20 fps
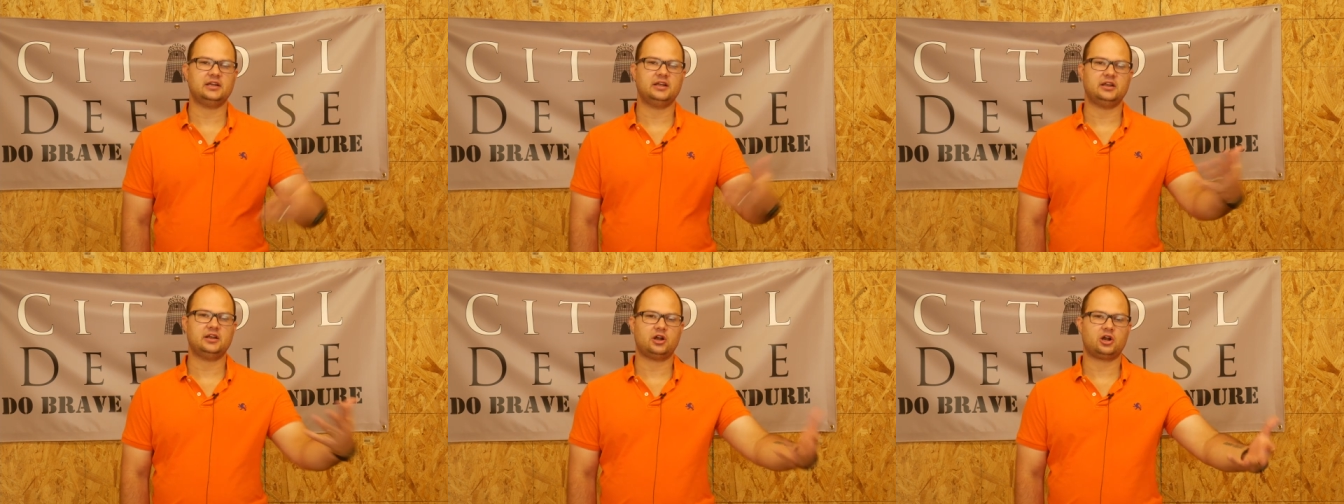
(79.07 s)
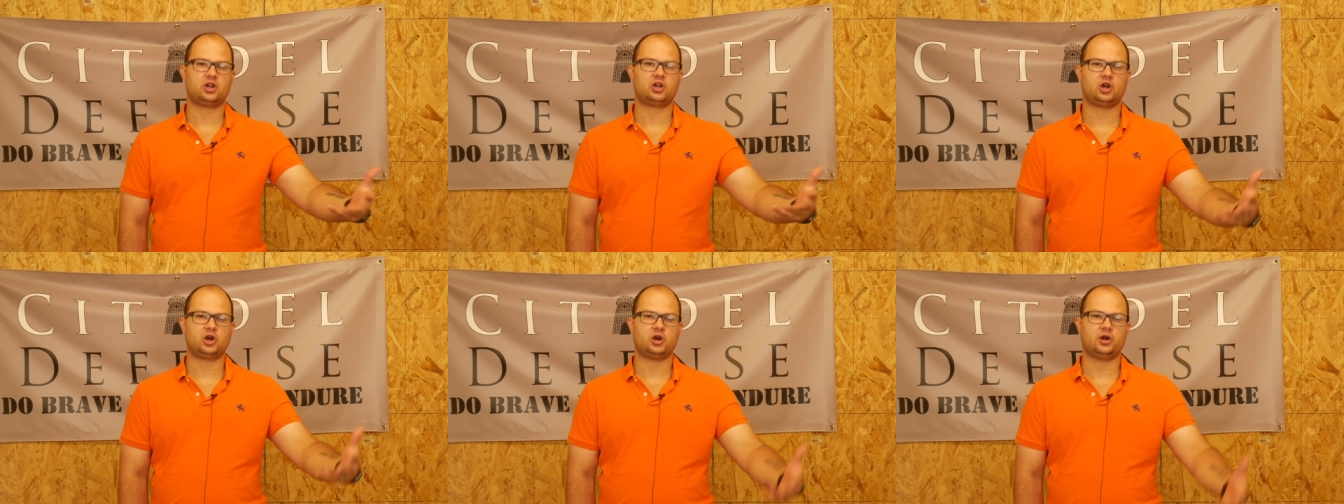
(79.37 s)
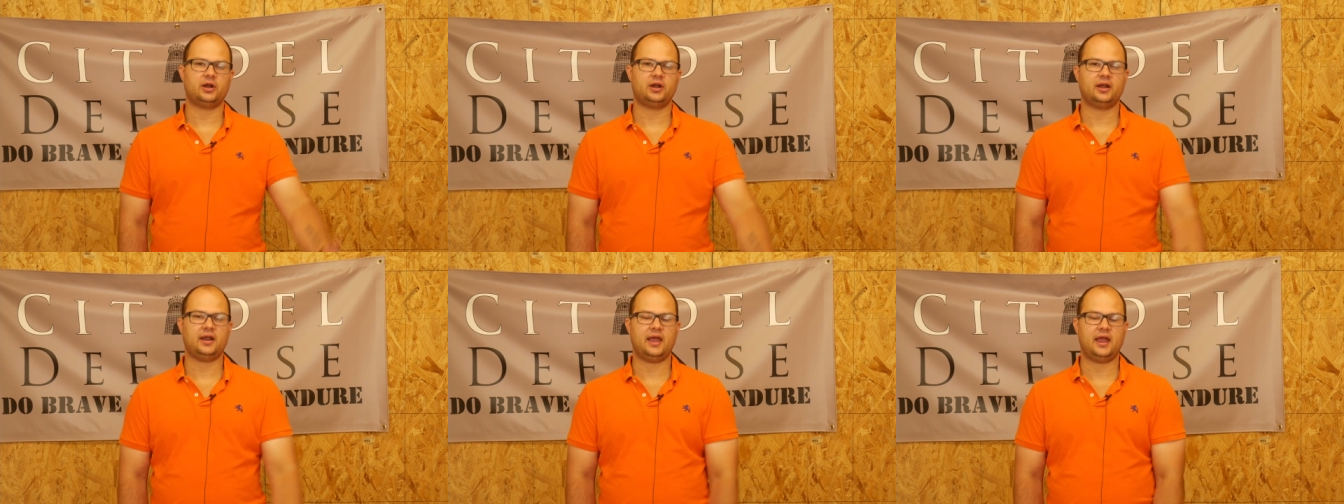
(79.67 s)
in our
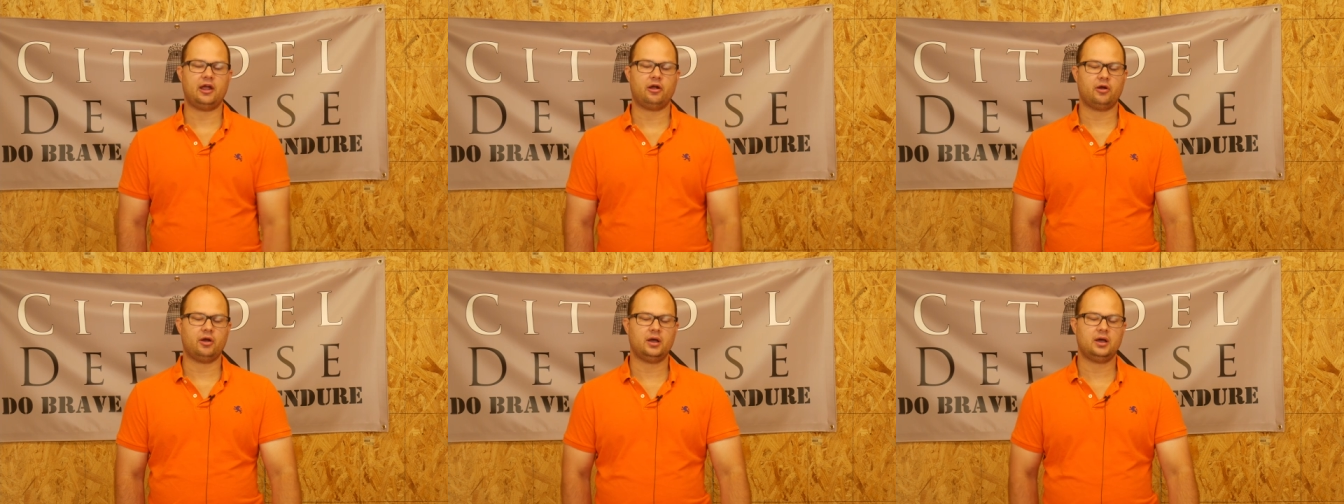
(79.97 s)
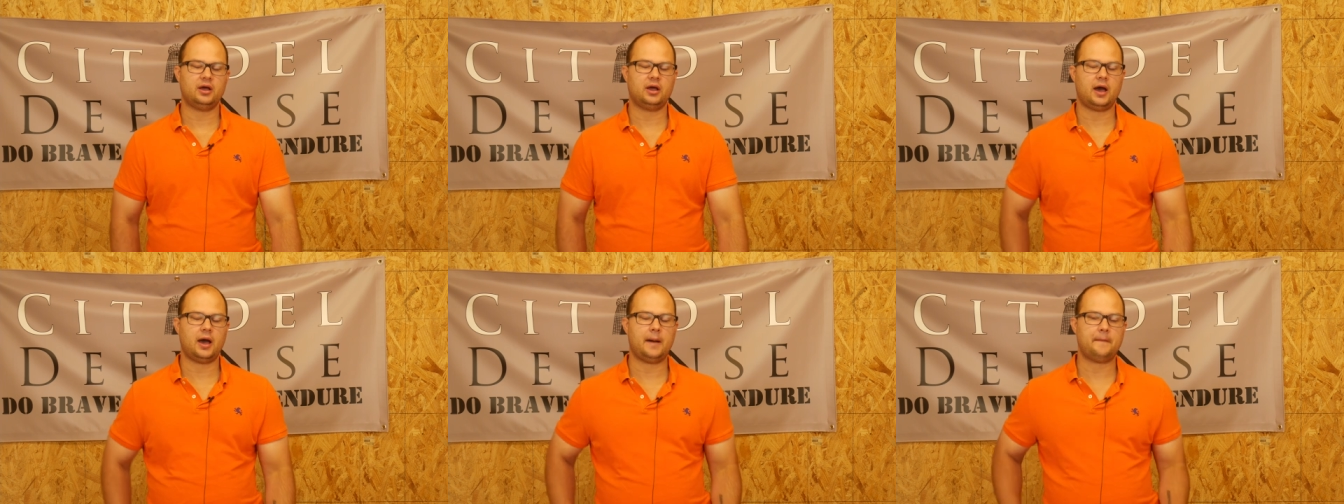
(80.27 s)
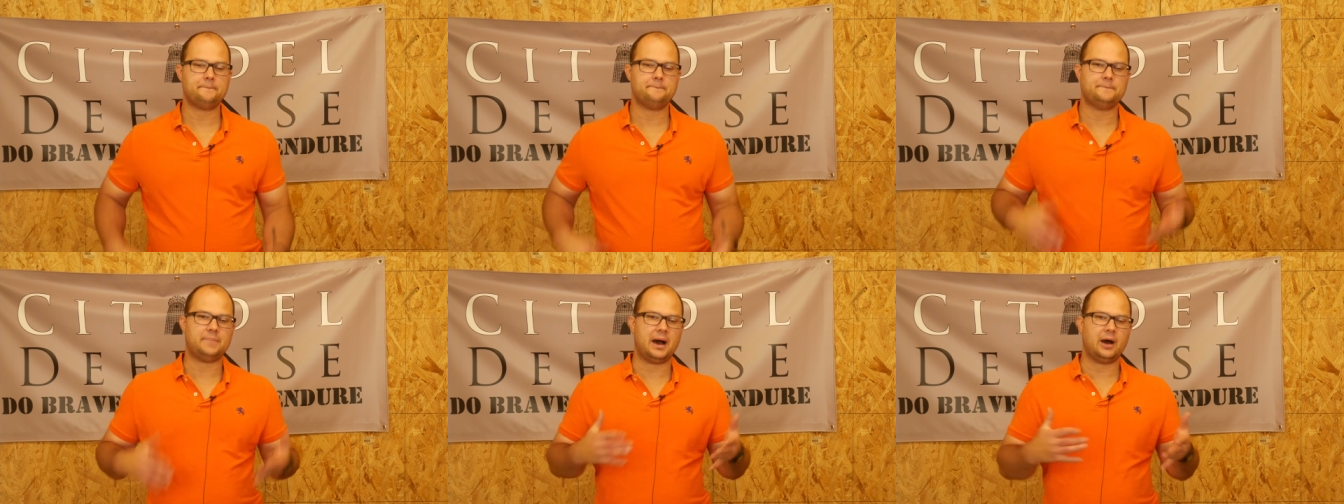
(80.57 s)
current era
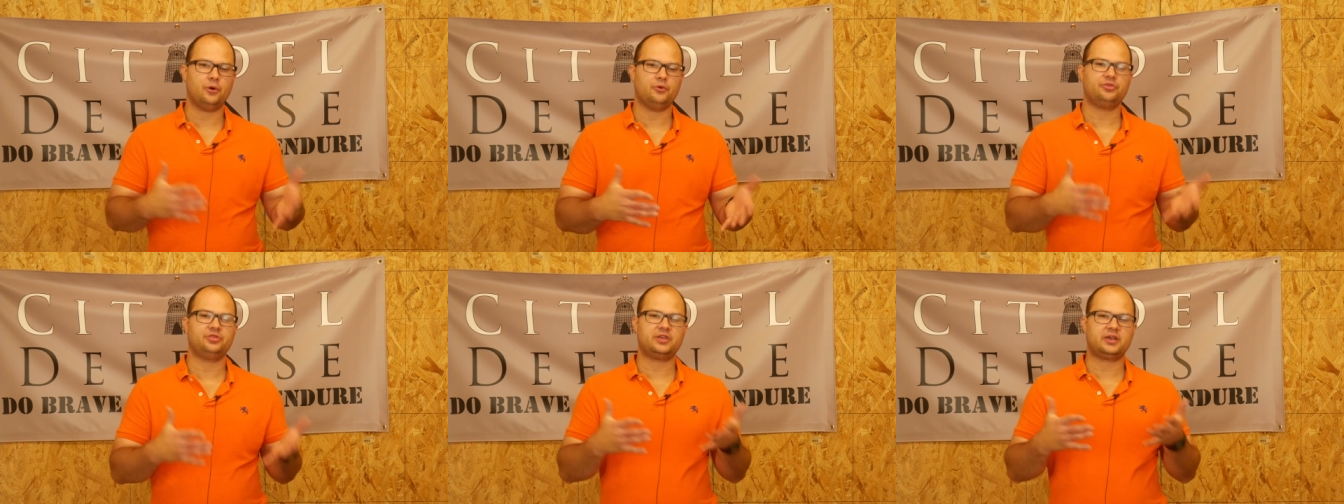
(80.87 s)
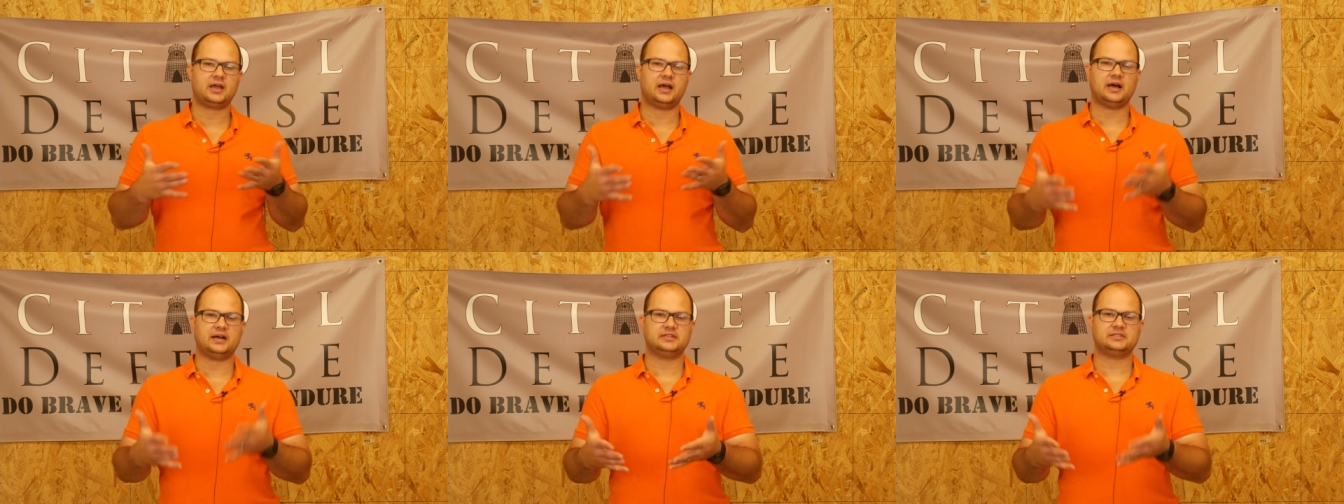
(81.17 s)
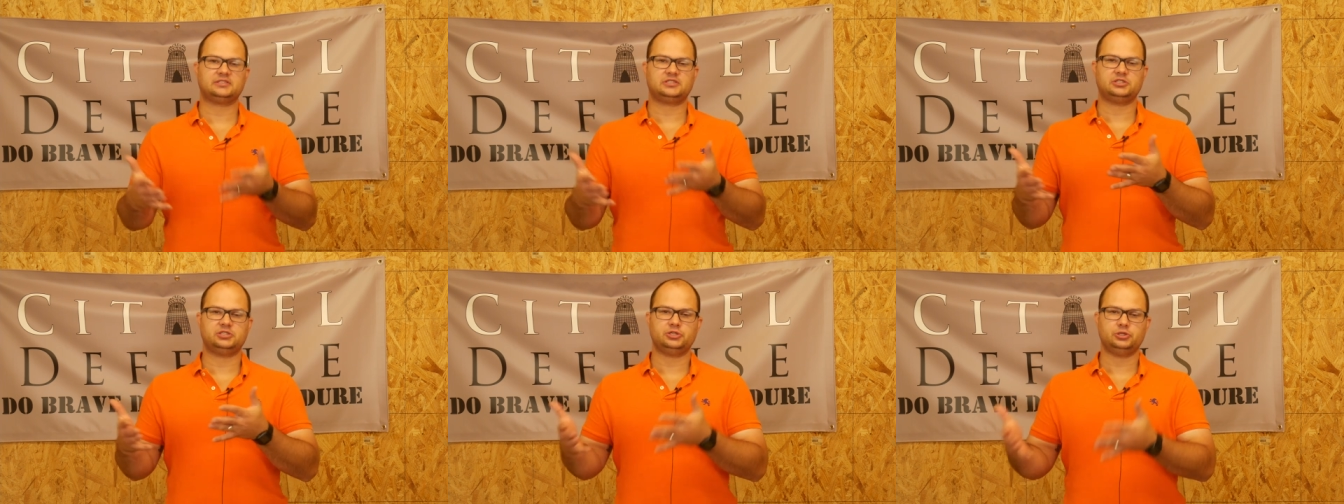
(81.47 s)
about the
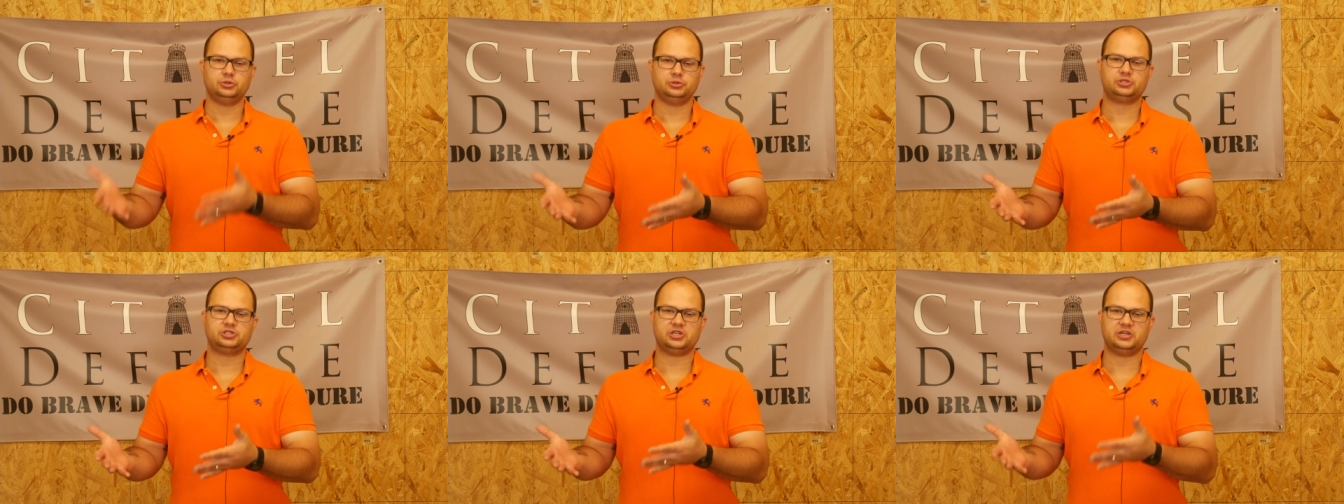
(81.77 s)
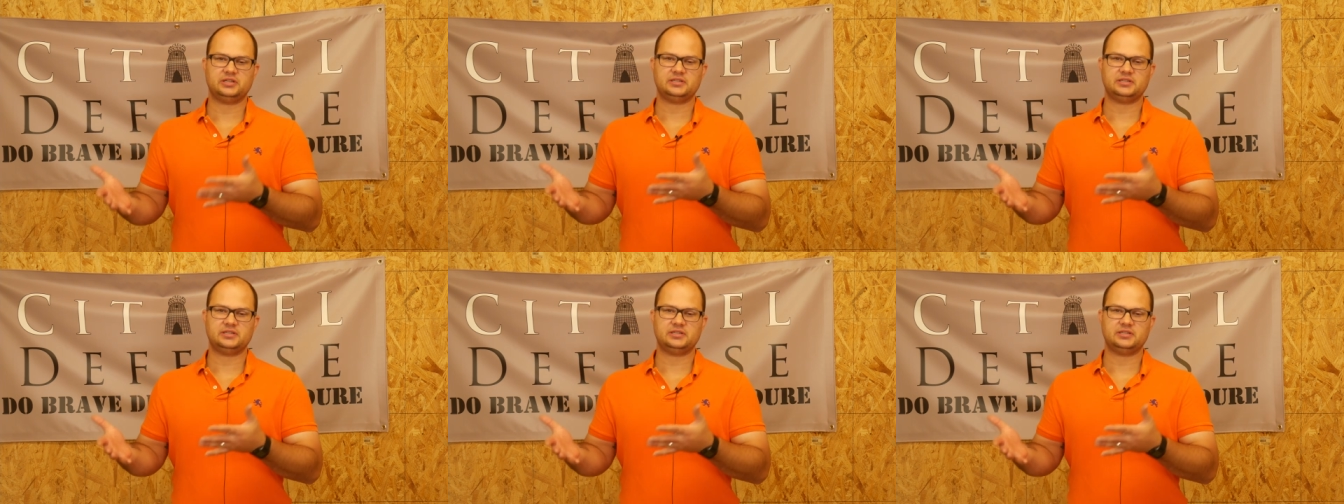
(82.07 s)
Constitution